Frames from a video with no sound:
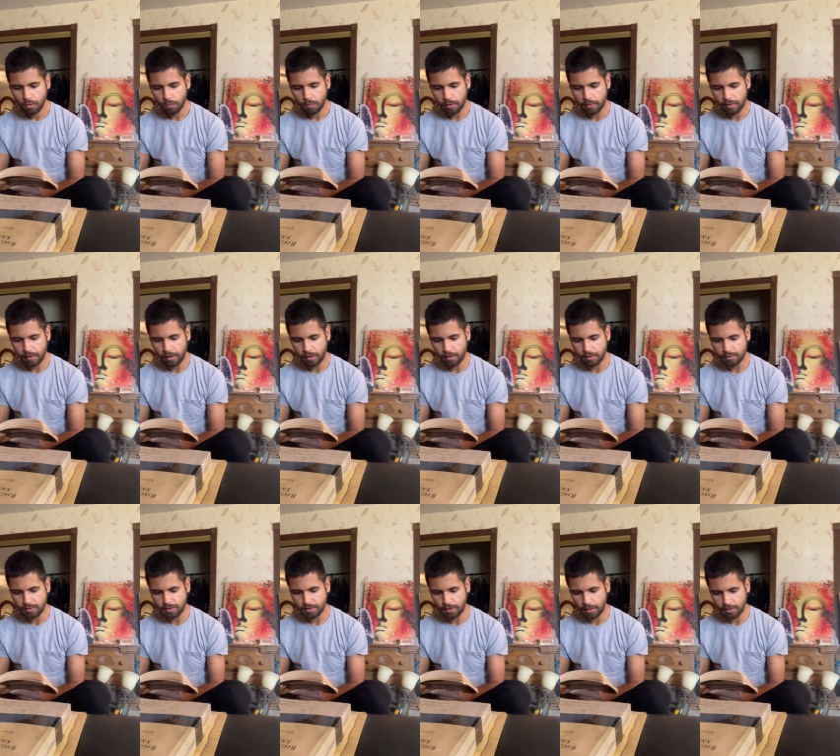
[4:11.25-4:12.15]
When there
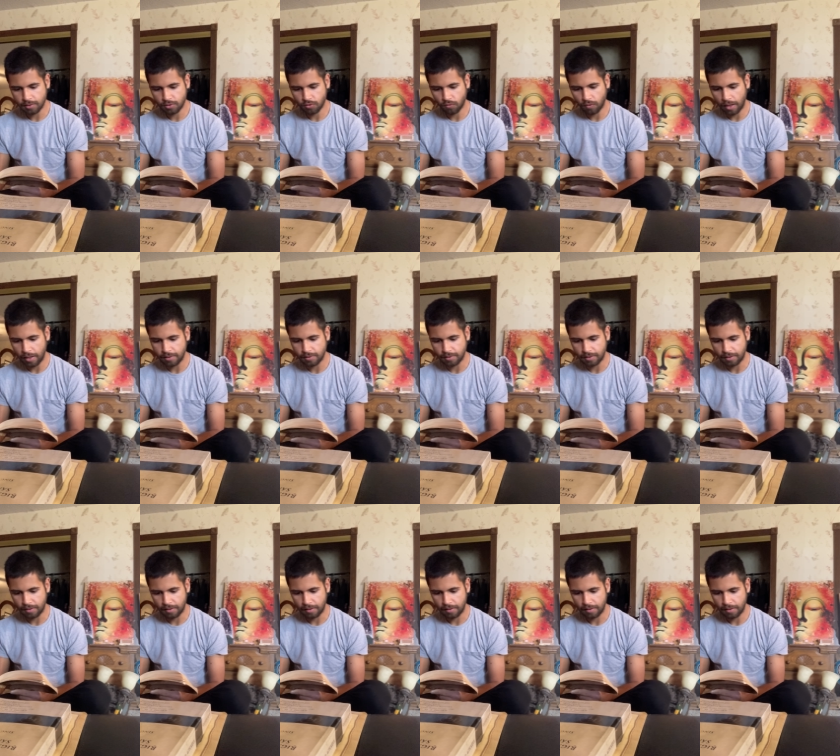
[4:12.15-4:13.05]
is dust
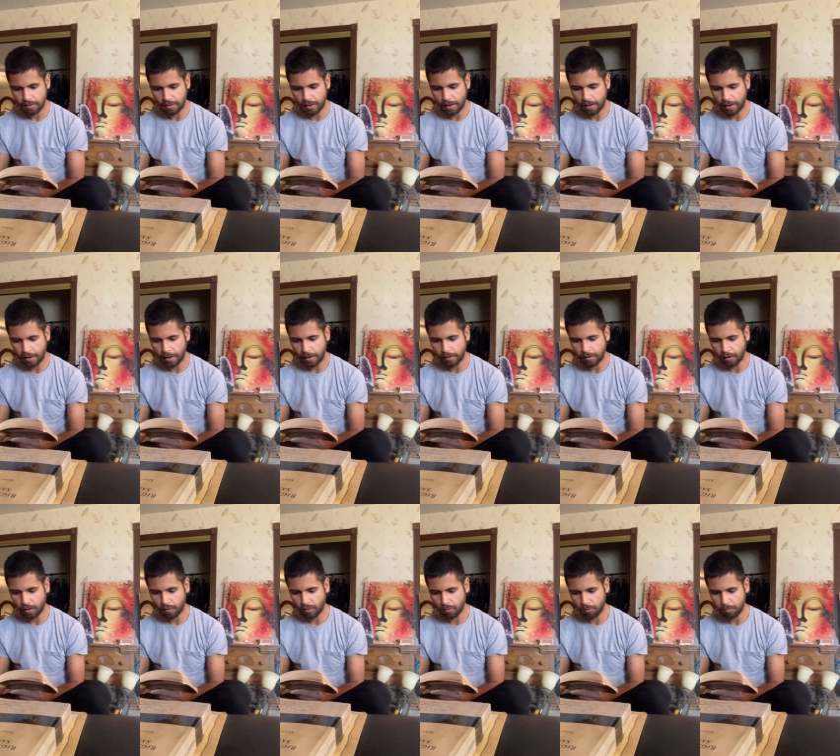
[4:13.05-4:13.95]
rising in a high
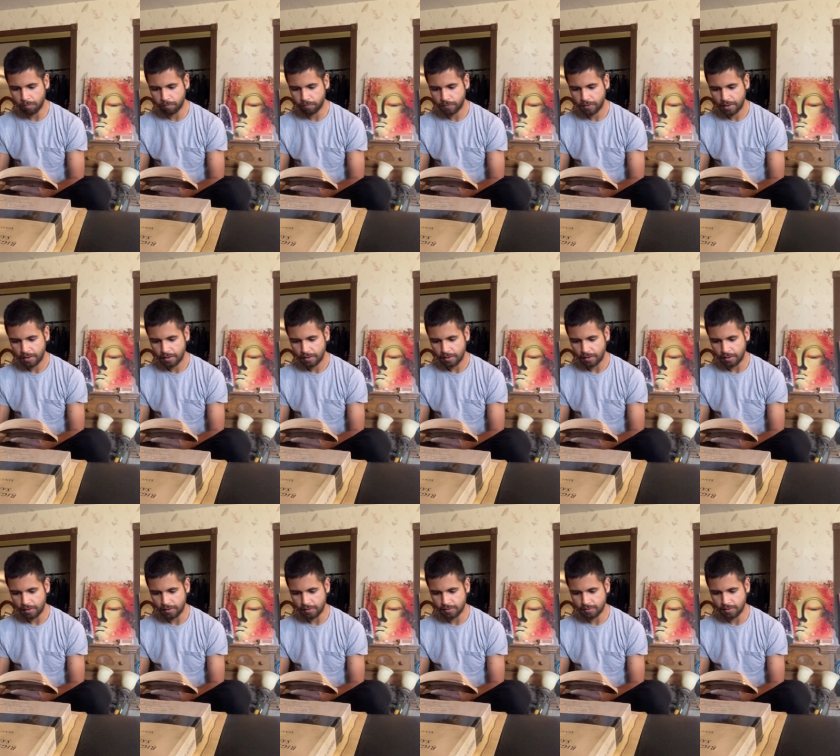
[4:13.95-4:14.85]
column,
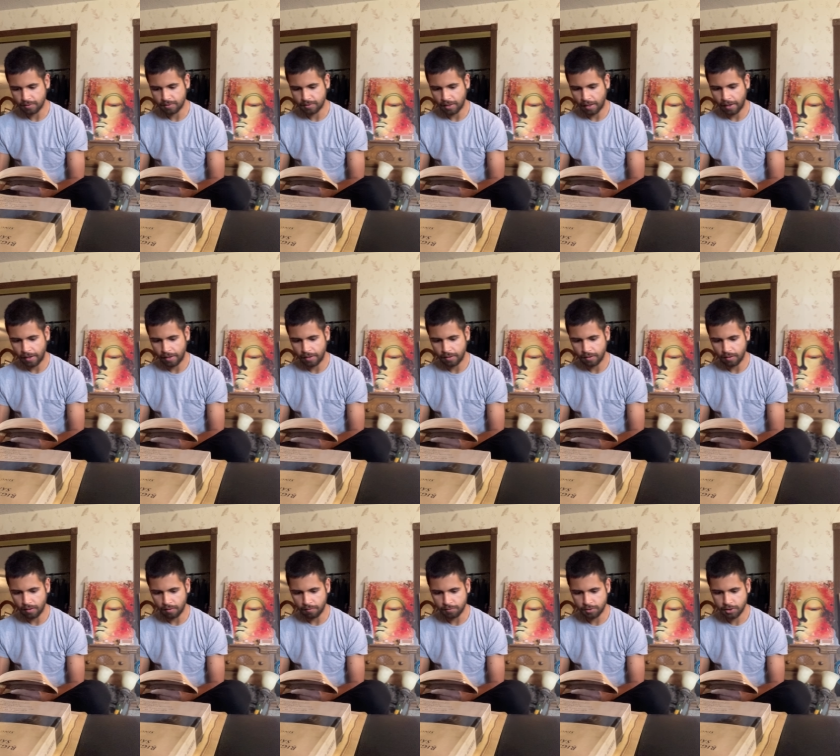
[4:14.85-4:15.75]
it is the sign
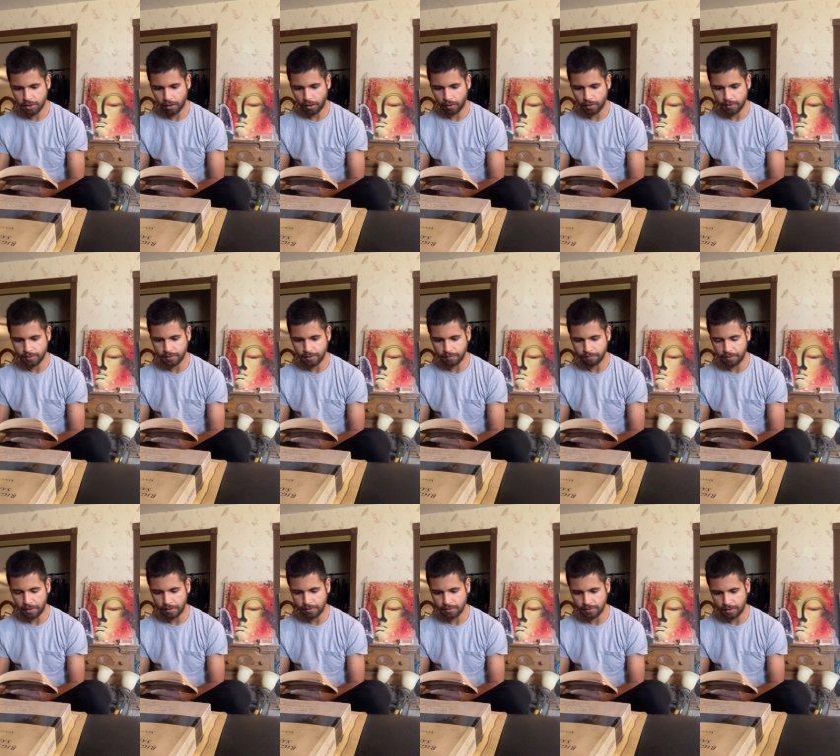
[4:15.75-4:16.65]
of chariots
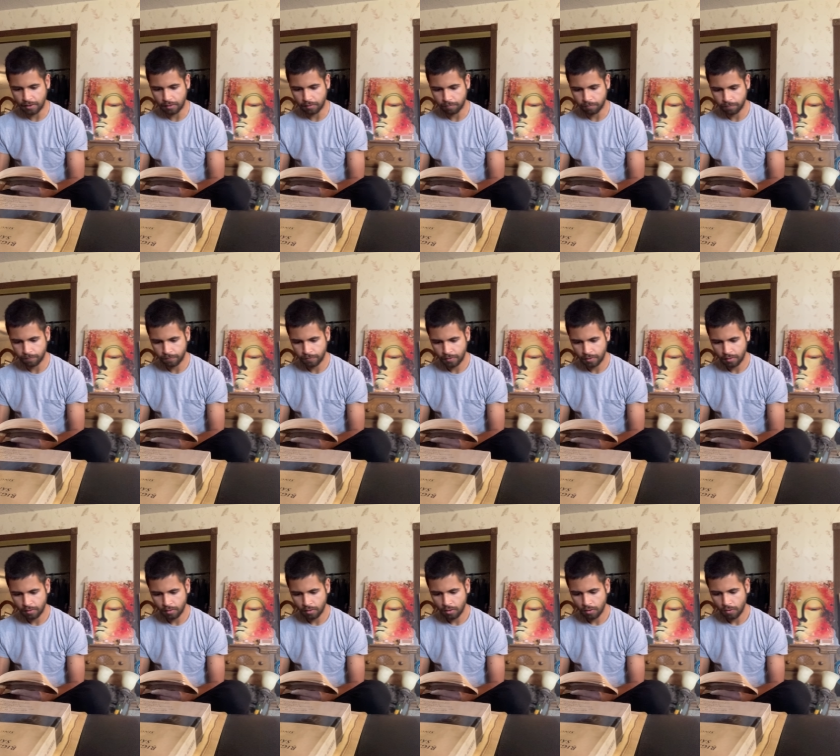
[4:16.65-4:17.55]
advancing.
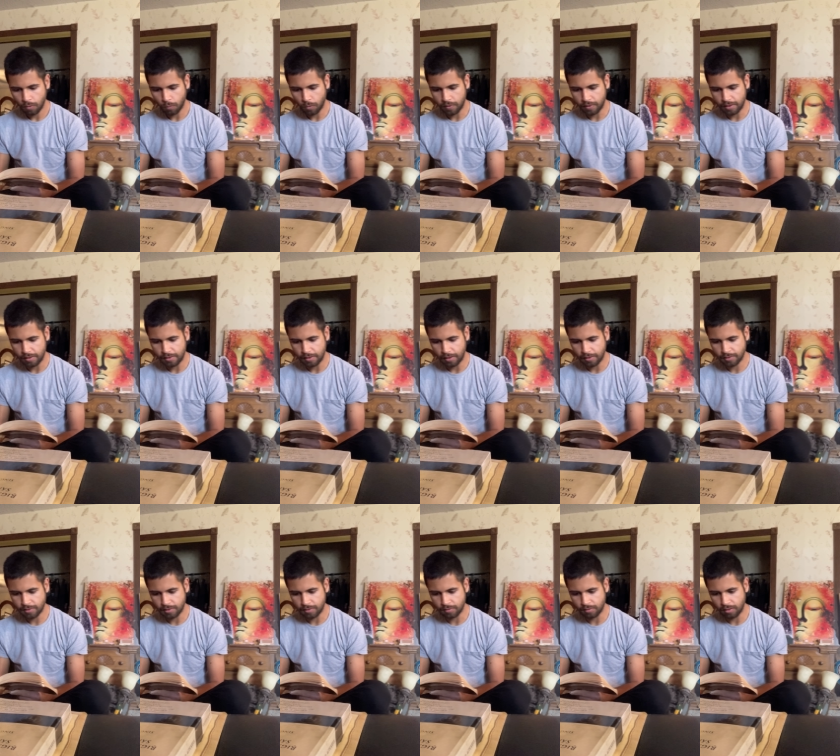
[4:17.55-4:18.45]
When the
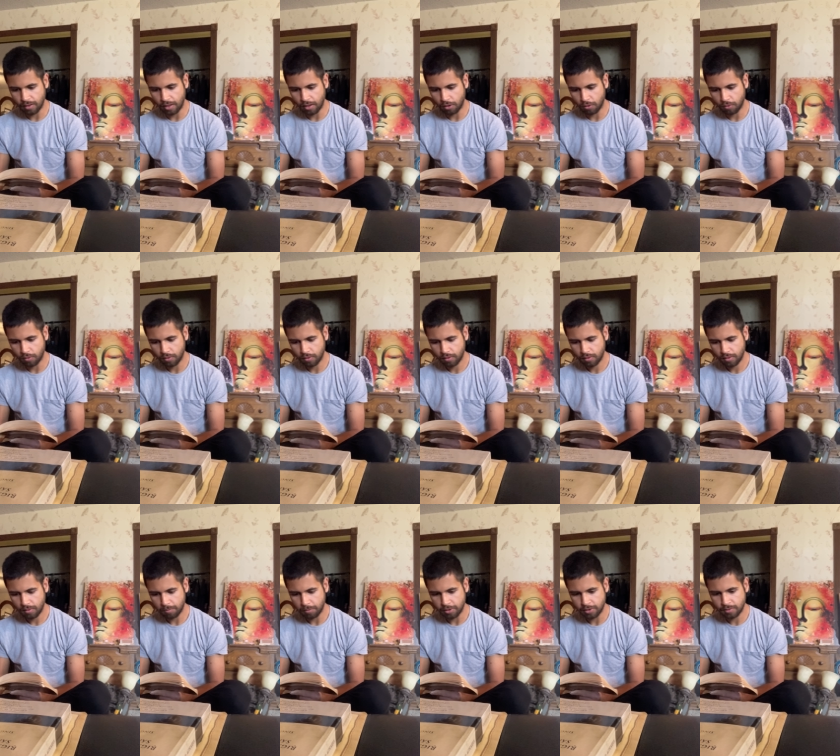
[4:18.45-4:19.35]
dust is low,
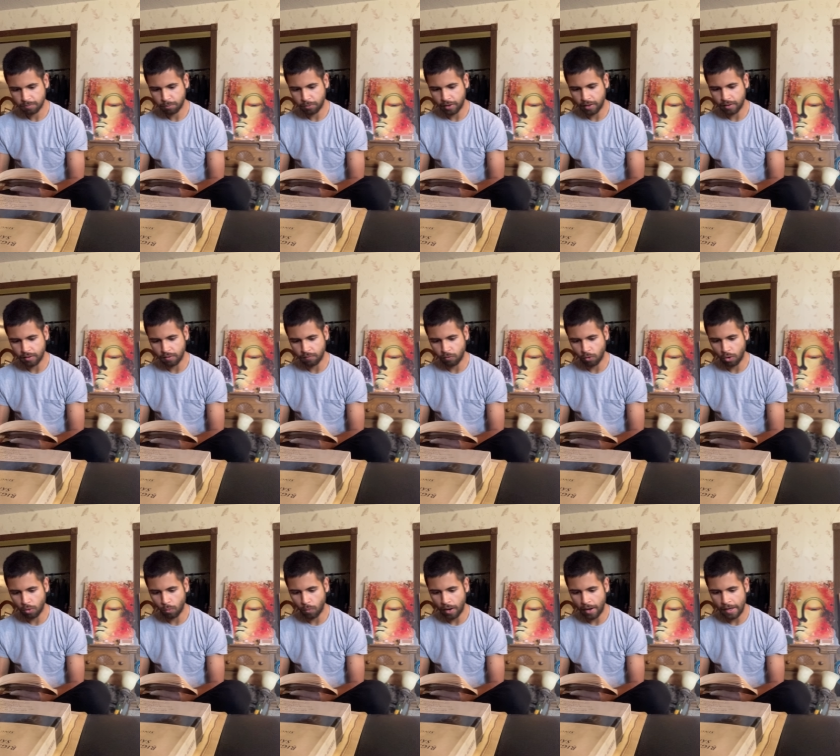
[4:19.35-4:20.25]
but spread
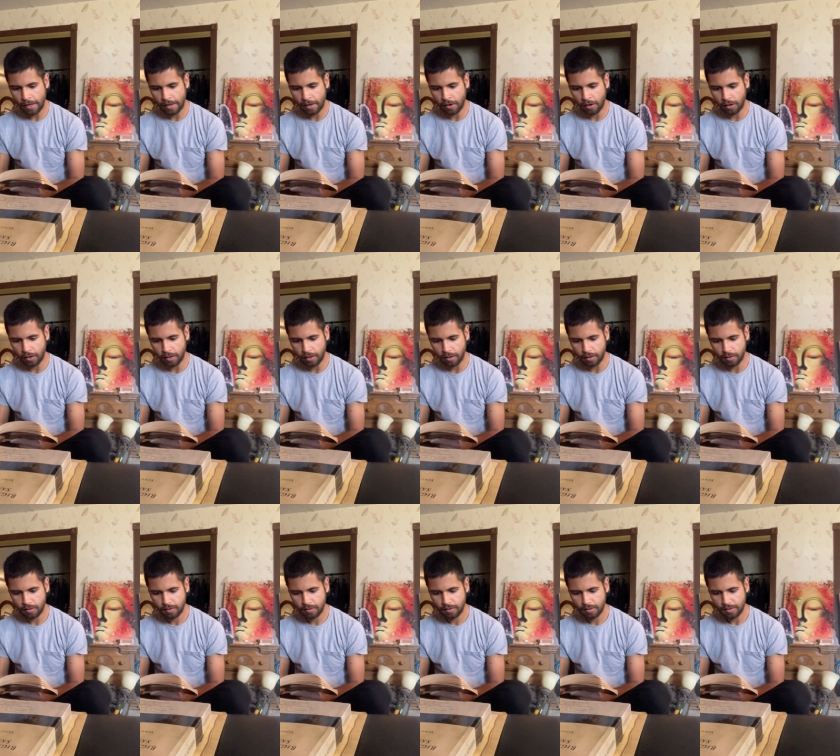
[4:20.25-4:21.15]
over a wide area,
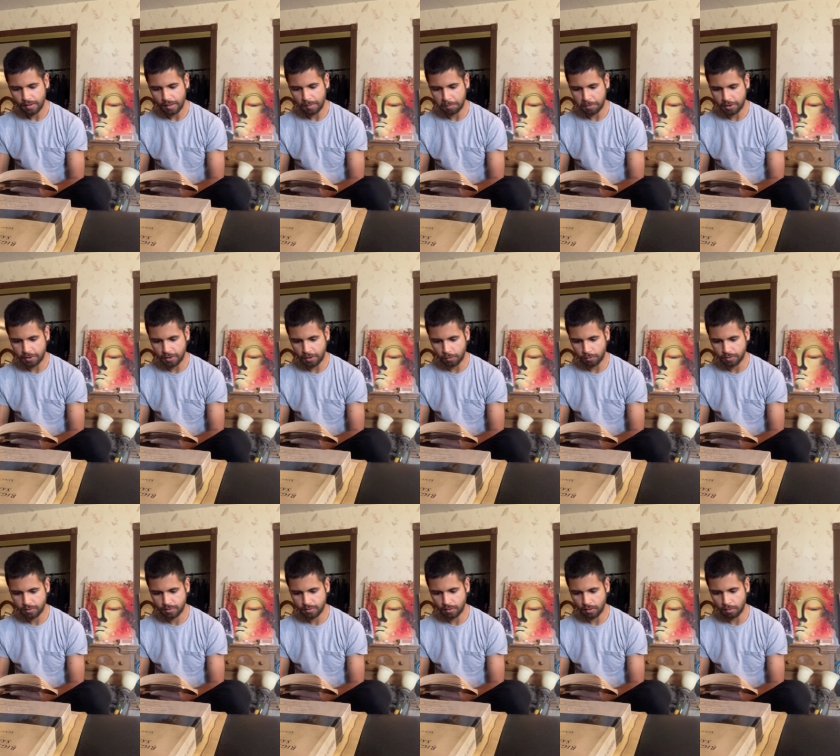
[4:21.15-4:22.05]
it
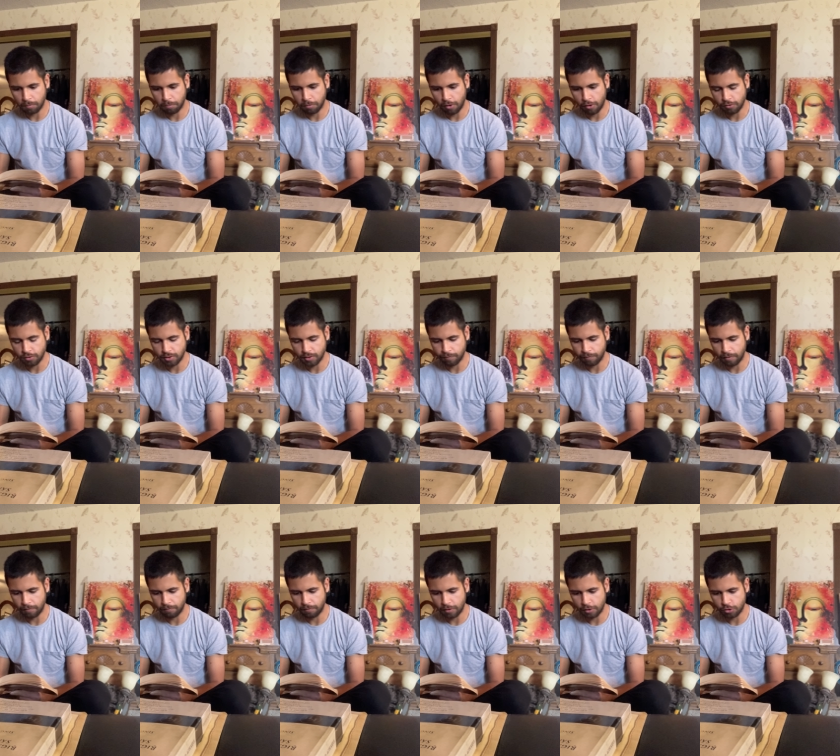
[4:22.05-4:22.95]
betokens the approach of
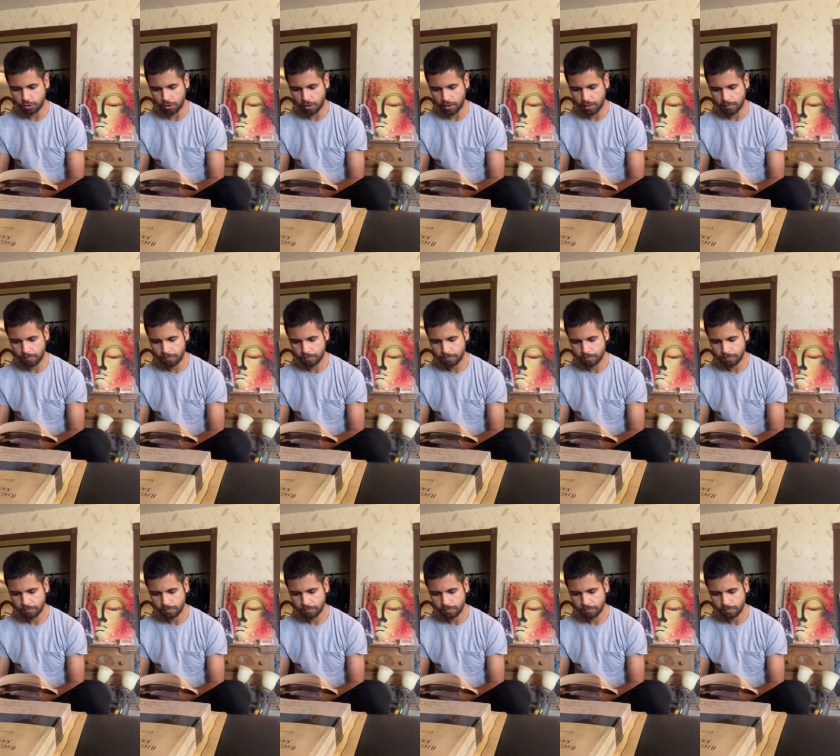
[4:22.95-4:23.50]
infantry.